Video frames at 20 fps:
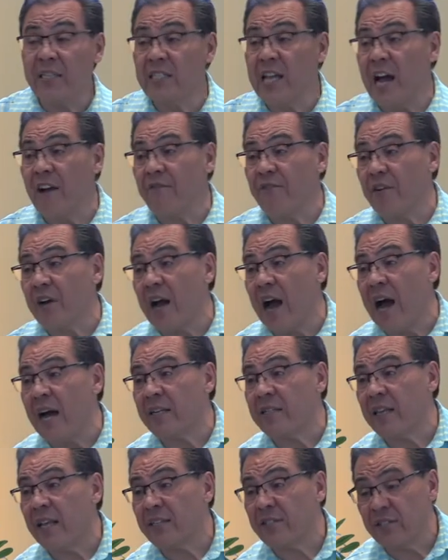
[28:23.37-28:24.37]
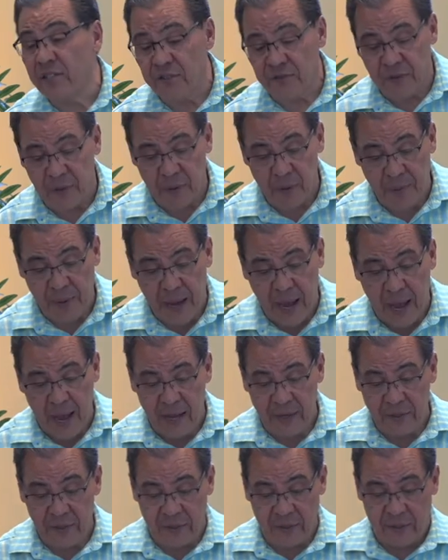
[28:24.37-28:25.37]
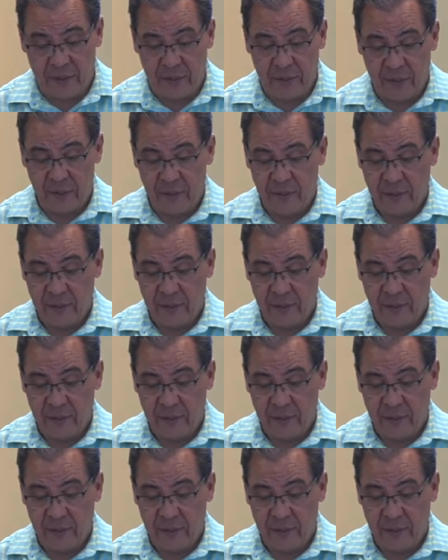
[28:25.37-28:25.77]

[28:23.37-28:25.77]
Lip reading: has not forgotten lessons from the past.